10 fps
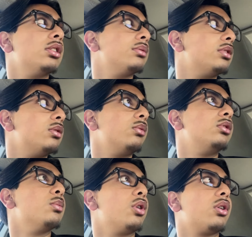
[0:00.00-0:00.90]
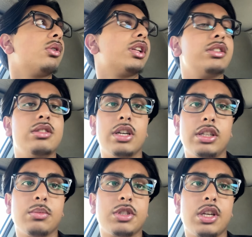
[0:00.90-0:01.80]
So, anyway, your boy won't get this done. You know
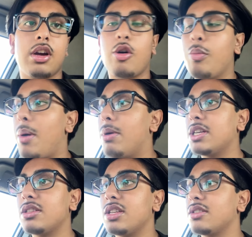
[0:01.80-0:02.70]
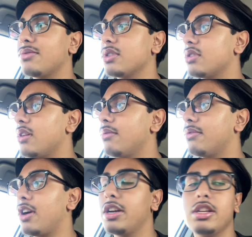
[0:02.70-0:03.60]
what I'm saying? I hope I pass the test first time
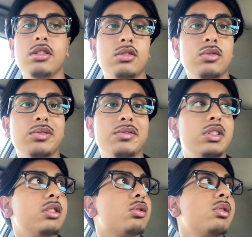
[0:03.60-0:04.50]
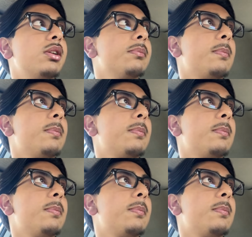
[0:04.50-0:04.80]
Friday, 2.15 3.